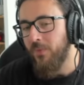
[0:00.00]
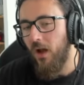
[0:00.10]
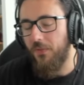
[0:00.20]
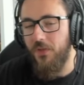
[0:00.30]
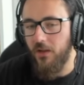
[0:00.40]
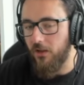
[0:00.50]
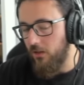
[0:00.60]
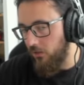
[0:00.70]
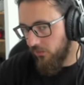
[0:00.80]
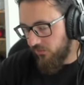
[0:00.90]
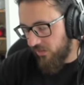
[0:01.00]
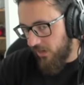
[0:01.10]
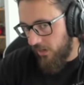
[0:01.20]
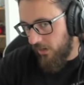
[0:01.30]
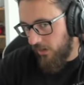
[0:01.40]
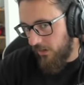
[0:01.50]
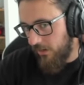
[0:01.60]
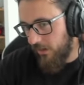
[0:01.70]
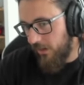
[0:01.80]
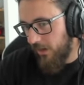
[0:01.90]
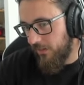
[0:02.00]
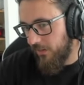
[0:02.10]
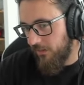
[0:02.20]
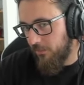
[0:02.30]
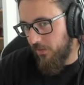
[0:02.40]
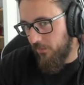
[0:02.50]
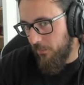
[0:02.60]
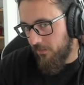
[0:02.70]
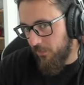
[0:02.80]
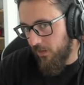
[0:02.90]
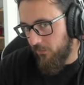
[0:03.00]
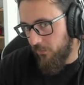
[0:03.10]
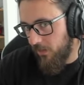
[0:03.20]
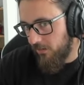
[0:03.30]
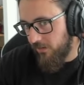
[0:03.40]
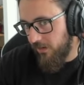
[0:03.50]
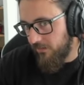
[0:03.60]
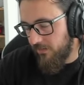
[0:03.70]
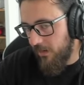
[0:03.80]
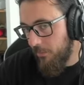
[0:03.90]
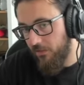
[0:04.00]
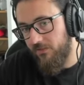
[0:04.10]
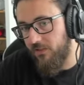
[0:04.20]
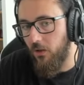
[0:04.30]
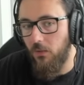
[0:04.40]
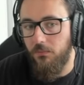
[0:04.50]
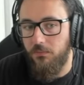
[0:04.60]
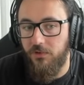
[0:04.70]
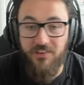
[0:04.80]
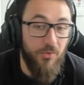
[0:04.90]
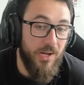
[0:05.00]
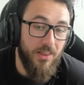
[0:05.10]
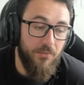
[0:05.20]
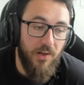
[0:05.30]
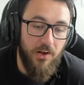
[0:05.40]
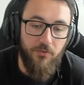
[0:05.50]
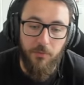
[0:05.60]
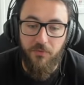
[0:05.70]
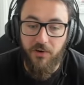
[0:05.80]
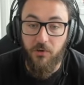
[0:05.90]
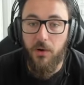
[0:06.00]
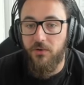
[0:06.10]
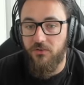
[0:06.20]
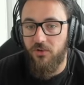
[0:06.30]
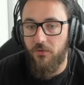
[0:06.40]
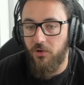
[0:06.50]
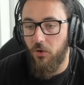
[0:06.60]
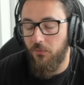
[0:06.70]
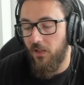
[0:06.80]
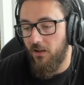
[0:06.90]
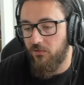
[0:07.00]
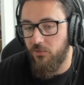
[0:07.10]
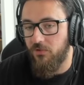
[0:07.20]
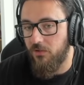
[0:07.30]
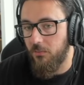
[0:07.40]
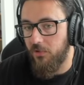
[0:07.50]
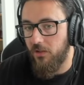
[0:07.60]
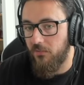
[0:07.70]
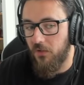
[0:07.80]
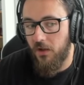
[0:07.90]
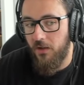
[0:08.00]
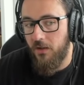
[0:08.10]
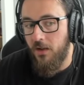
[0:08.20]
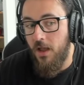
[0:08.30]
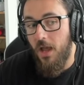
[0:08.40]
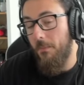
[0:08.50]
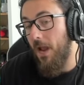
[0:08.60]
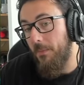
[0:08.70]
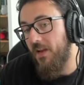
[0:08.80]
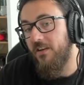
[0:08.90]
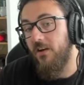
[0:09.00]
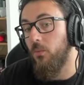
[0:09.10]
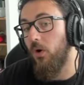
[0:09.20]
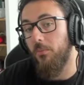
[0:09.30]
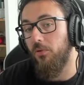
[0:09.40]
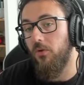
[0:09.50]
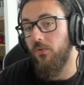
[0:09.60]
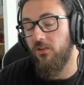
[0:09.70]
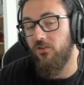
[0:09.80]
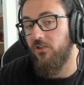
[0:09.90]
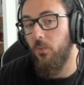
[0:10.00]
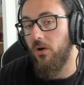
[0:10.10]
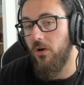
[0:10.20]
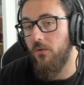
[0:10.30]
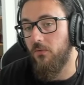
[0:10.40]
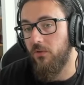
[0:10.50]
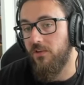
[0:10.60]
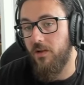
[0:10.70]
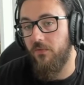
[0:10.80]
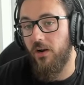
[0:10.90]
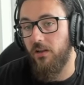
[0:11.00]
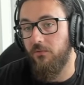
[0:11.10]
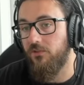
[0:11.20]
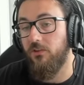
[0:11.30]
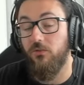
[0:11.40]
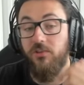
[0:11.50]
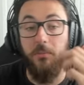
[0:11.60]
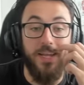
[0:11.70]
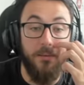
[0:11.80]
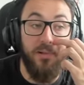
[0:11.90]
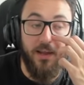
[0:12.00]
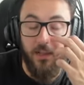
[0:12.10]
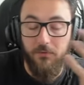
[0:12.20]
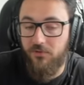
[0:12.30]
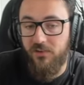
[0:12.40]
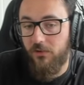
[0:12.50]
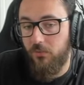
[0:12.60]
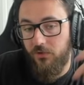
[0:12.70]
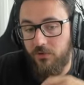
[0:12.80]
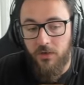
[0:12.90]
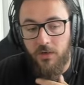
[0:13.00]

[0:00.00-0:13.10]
I think you'll see. Yeah, I think that's a bit of a misplay from RJS there. But still, you still get the flash from the Viktor while conserving your flash, which is completely fine. Maybe he didn't want to blow flash because he wanted it for a team fight at level 6 or something, a play at level 6, which